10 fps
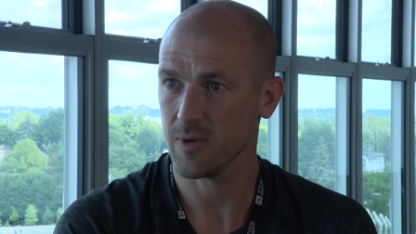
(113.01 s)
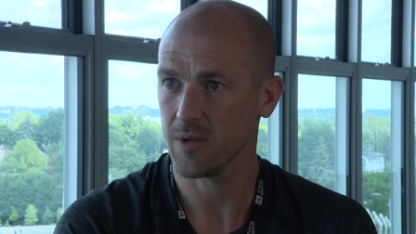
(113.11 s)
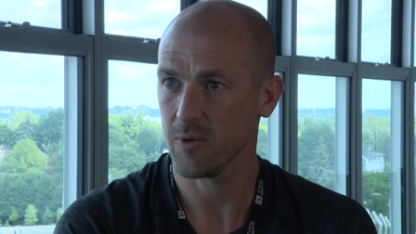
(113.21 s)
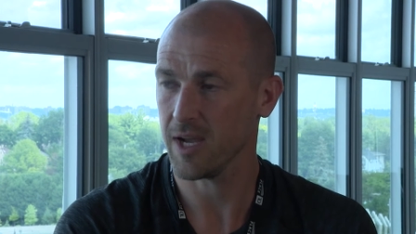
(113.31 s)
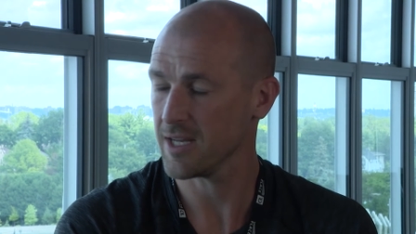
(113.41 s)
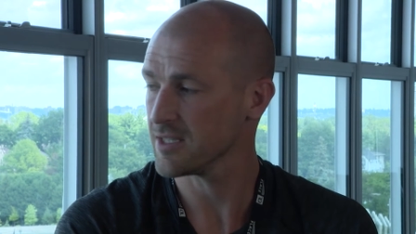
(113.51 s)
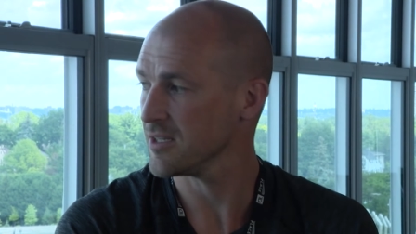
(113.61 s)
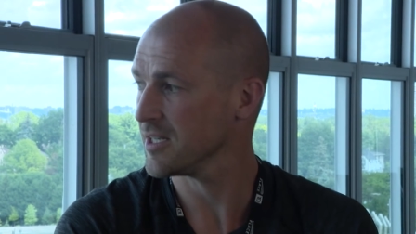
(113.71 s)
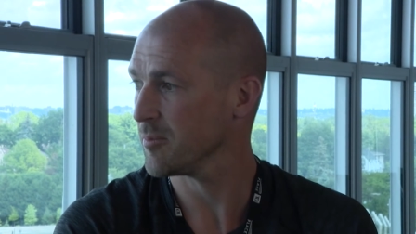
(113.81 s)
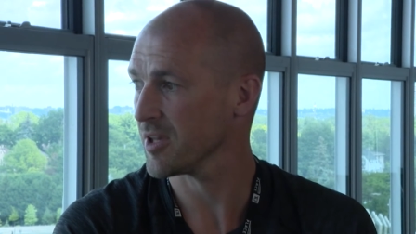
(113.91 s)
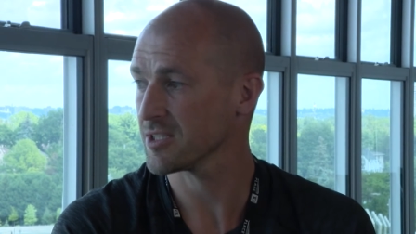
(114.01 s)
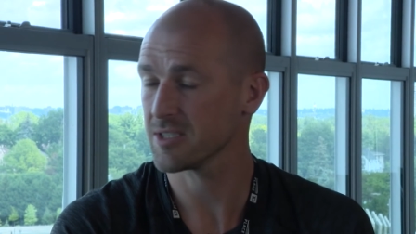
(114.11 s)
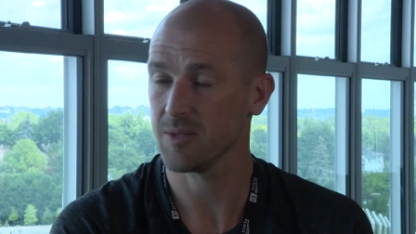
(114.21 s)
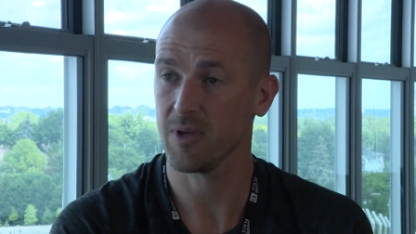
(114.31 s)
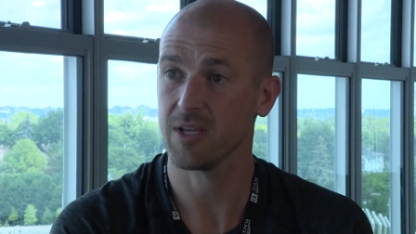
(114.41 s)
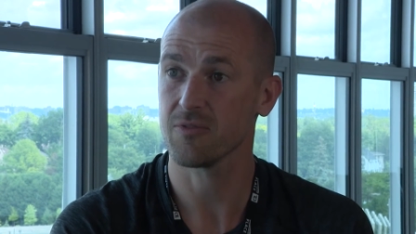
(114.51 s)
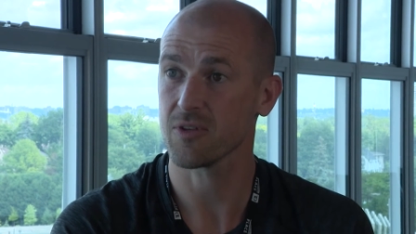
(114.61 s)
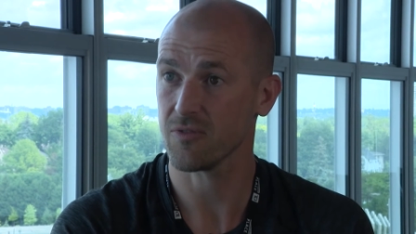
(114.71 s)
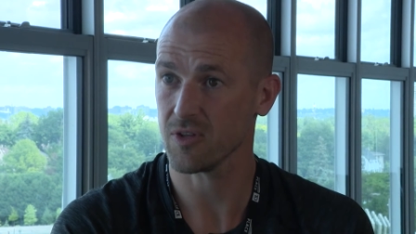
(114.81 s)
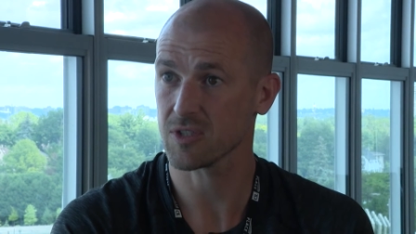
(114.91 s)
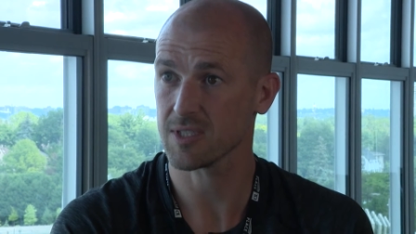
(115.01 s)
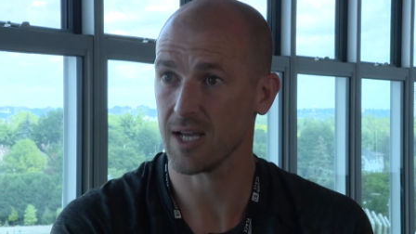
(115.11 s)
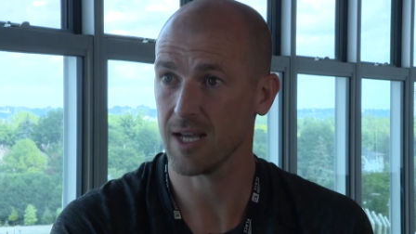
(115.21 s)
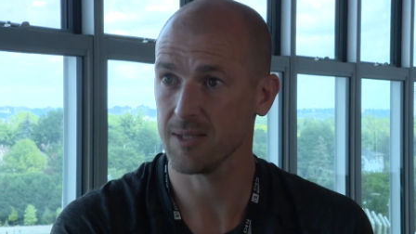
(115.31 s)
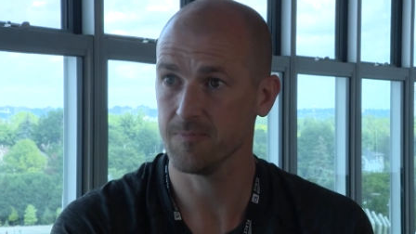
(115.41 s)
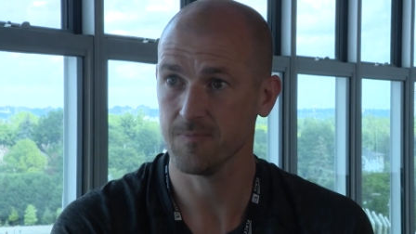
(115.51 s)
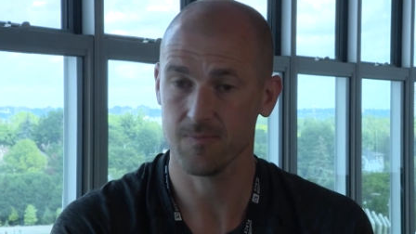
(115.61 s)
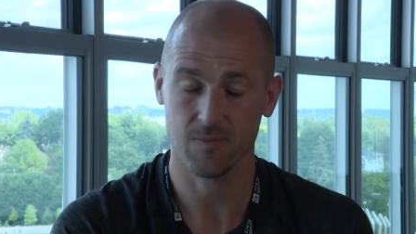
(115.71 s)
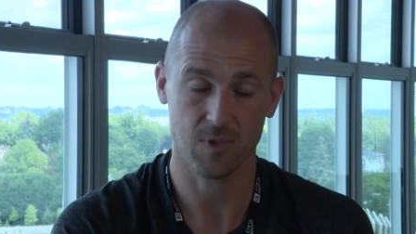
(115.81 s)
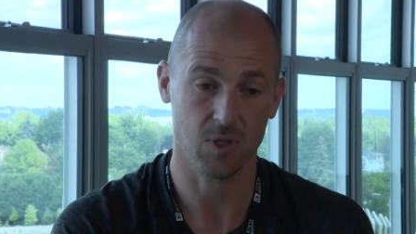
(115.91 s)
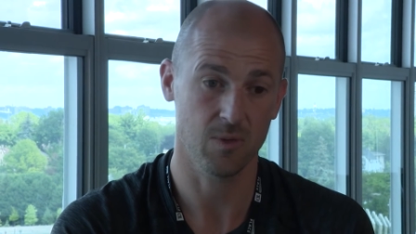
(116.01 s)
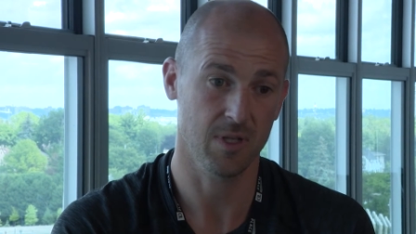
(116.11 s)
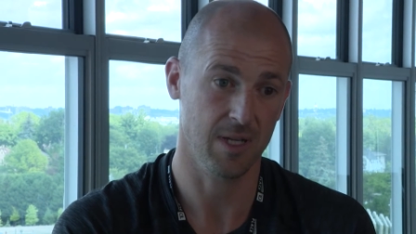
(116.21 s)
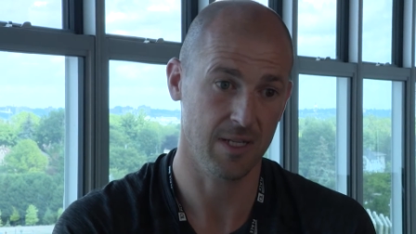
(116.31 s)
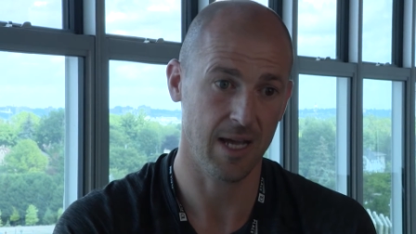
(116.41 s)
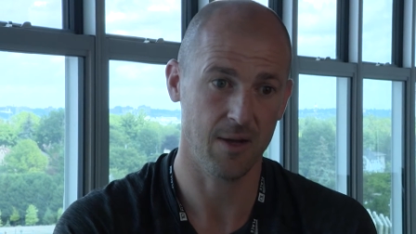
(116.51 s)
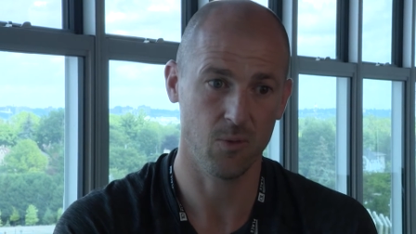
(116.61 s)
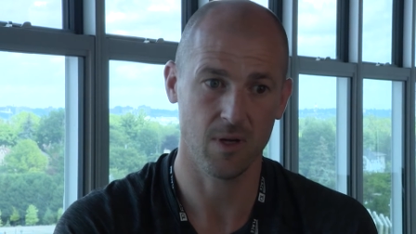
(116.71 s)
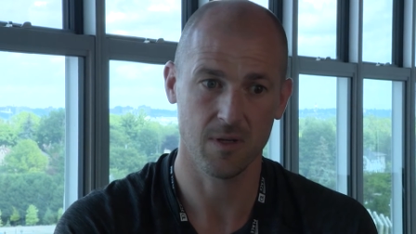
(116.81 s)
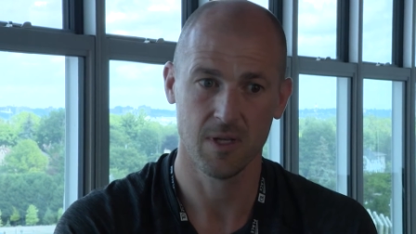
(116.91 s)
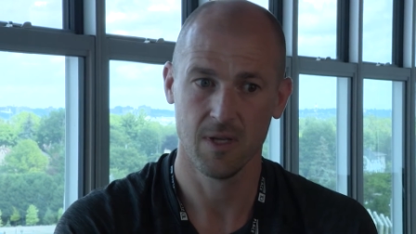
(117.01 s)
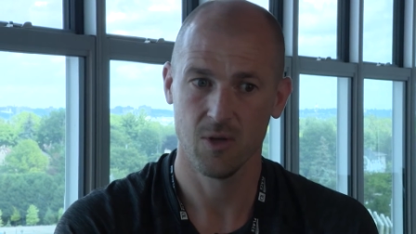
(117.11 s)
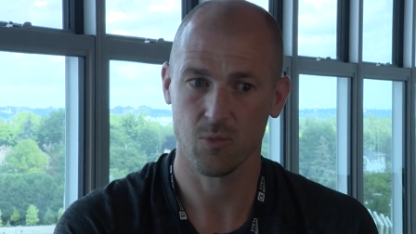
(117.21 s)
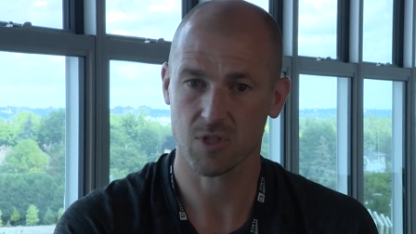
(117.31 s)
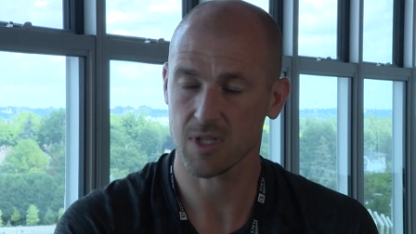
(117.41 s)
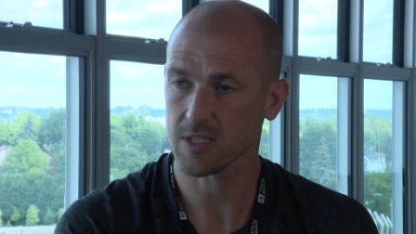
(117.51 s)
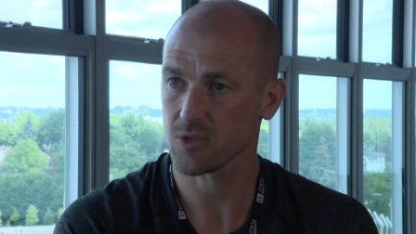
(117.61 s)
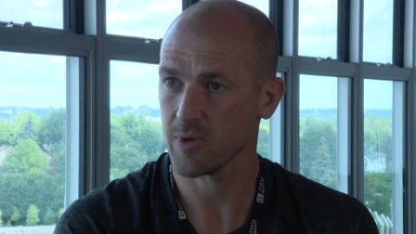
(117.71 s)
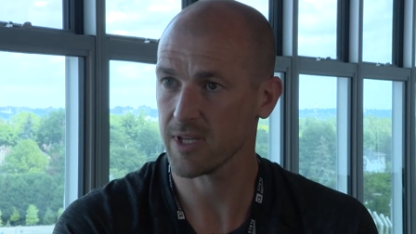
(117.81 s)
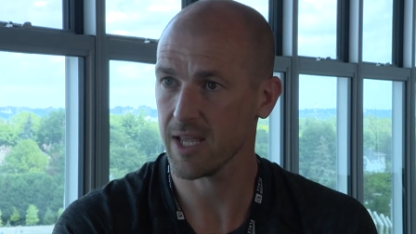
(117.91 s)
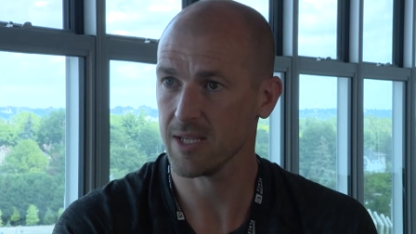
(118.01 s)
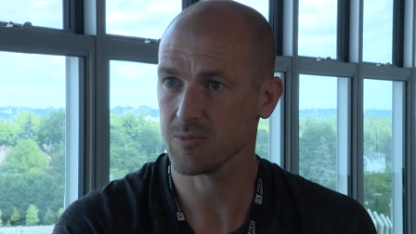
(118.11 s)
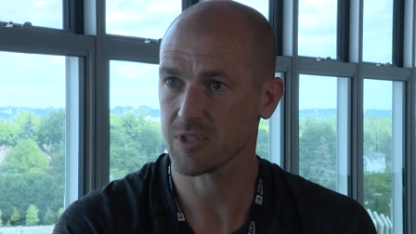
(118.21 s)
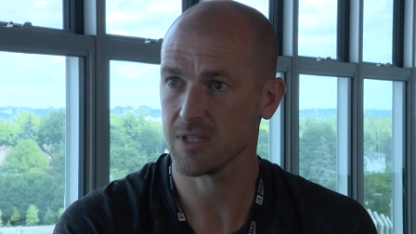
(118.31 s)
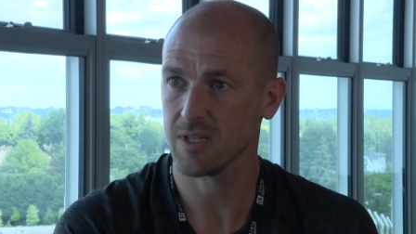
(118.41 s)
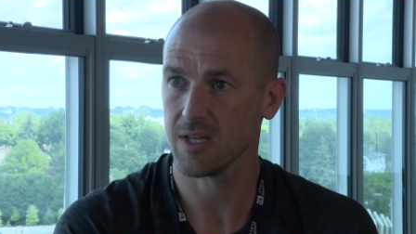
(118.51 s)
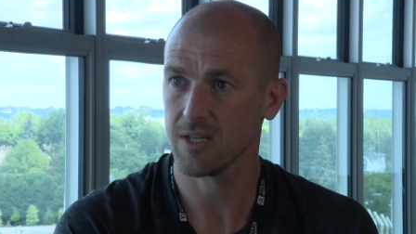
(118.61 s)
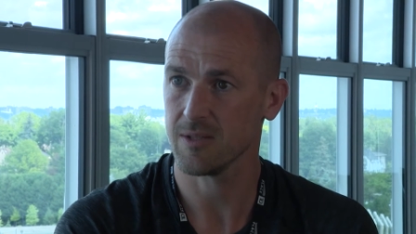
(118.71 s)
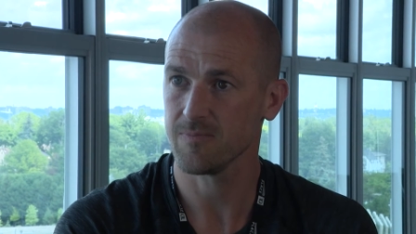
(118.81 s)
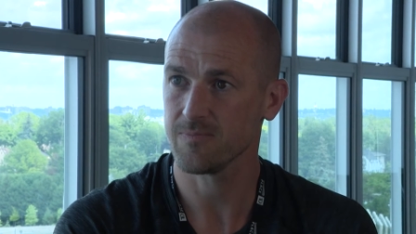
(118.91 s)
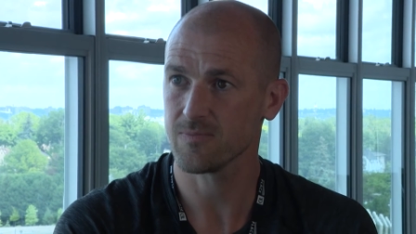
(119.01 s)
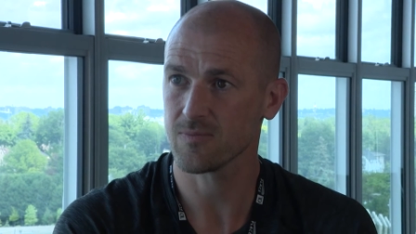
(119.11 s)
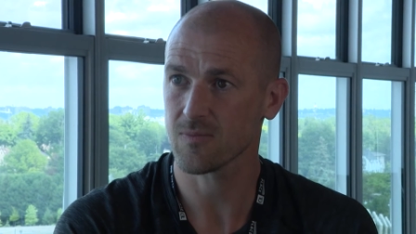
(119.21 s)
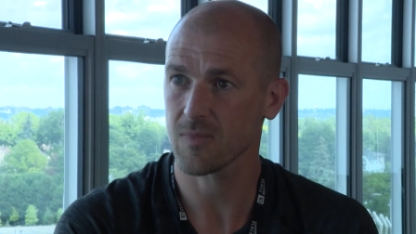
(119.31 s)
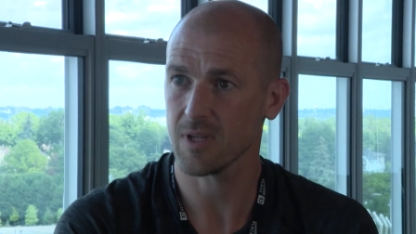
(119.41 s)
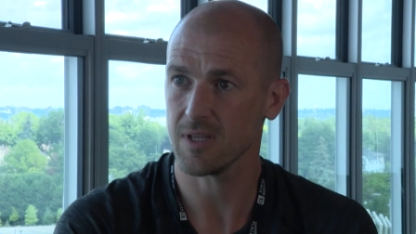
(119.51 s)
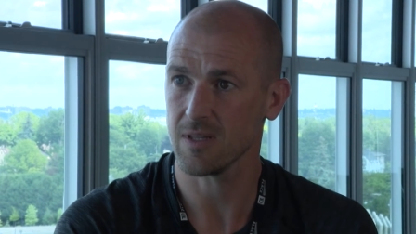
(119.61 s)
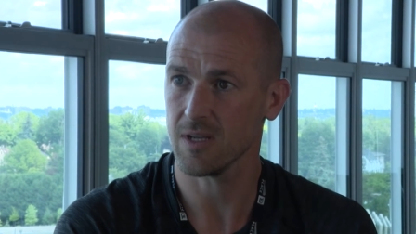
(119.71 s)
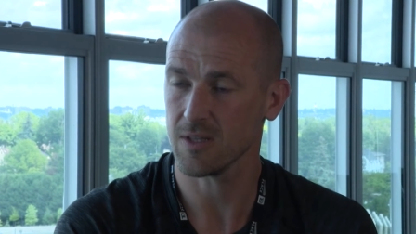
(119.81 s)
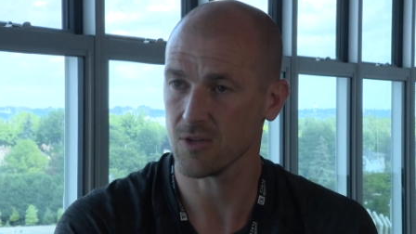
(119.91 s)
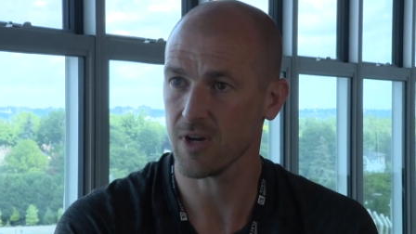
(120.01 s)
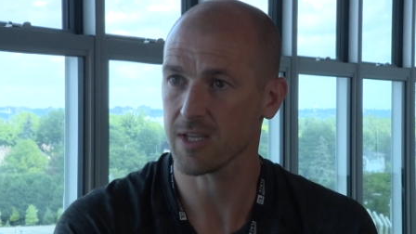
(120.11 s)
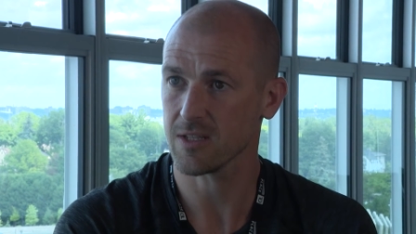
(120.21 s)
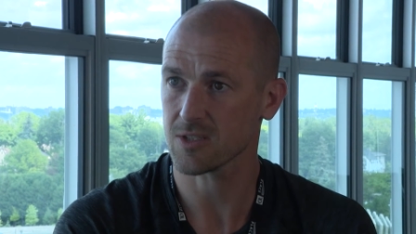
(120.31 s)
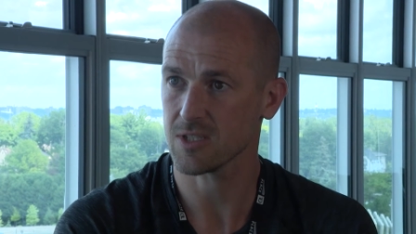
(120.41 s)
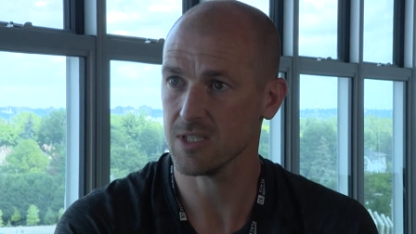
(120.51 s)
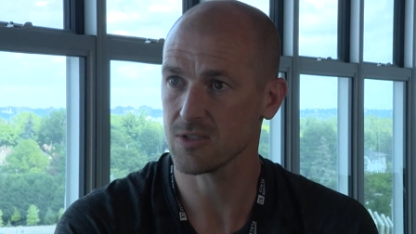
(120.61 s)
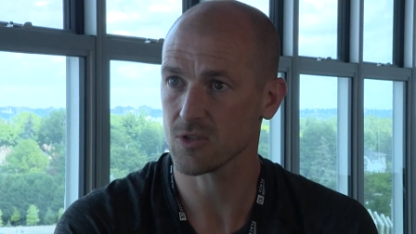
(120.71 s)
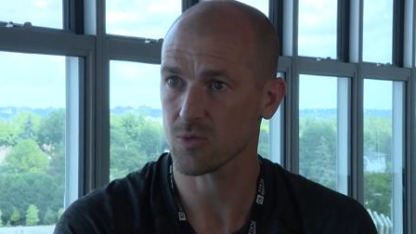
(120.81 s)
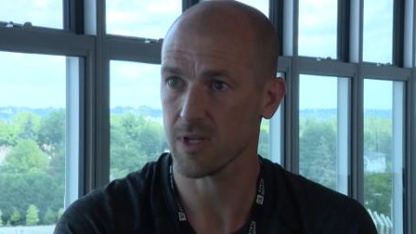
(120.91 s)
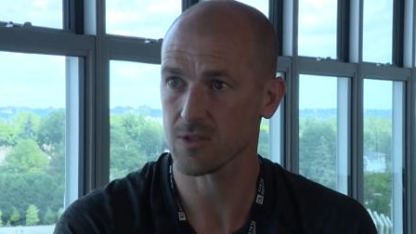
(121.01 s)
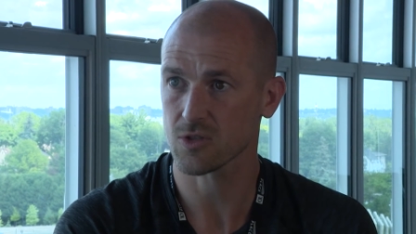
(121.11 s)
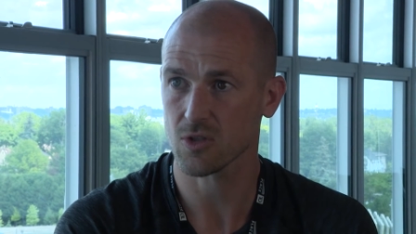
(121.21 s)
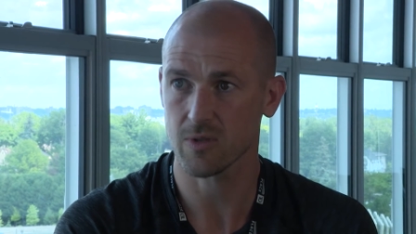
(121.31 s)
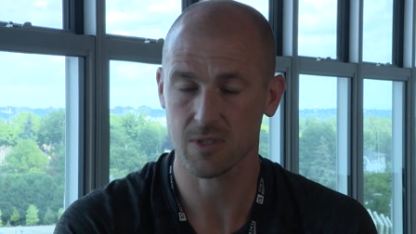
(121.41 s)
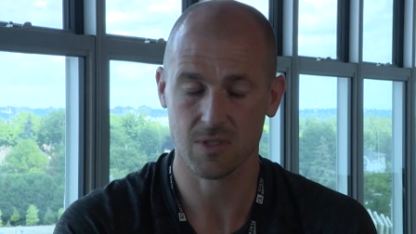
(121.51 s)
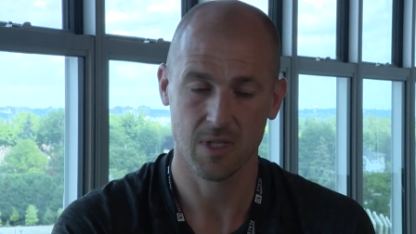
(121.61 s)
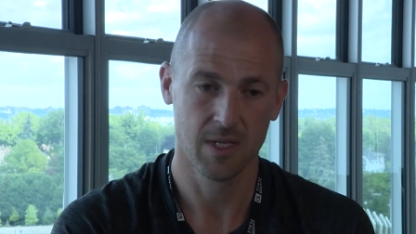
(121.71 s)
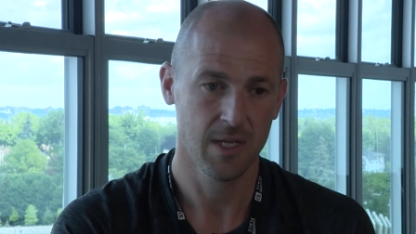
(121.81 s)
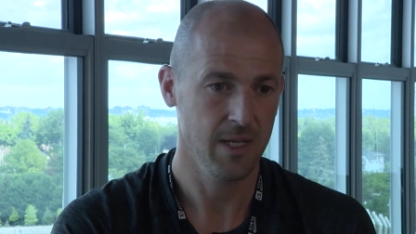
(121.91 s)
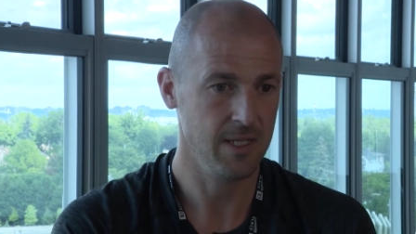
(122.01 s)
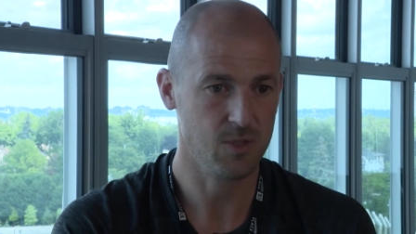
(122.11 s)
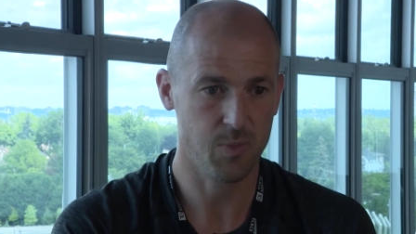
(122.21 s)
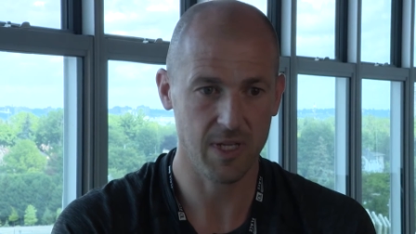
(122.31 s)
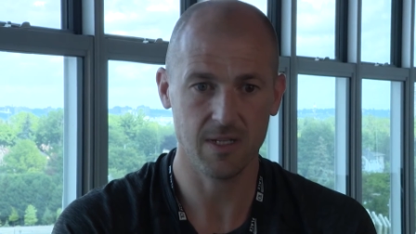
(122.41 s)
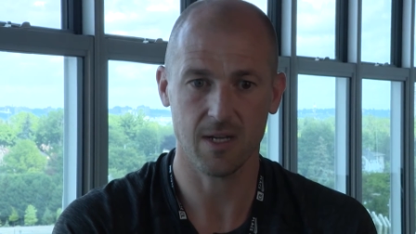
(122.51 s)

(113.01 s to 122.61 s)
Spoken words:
We had an MLS team here for the first time, and now we're starting to win games in the regular season as well. So it's been